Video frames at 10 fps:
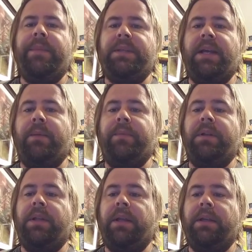to
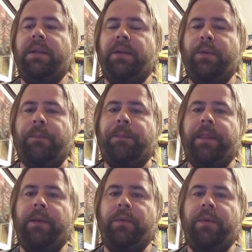happen, like a
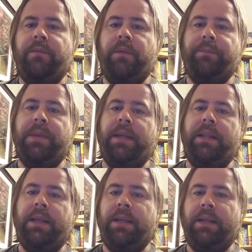river bed
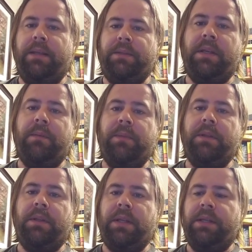laying down
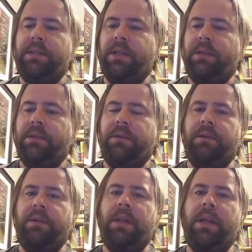sediment, lays down a
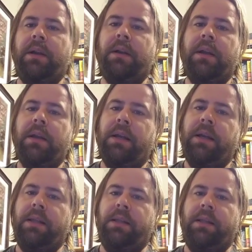certain layer,
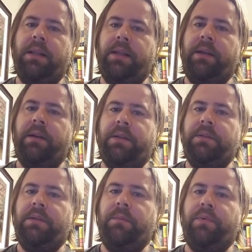and then that layer
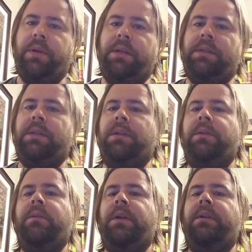gets compressed and a
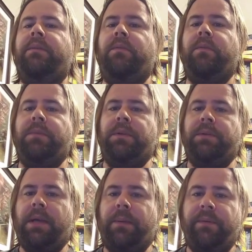new layer forms on
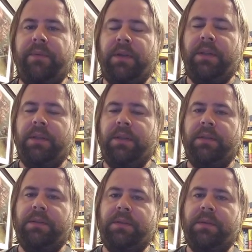top of it, and
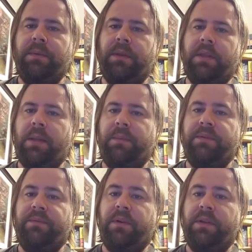this is something that
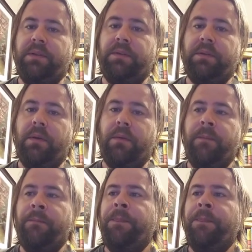happens very slow.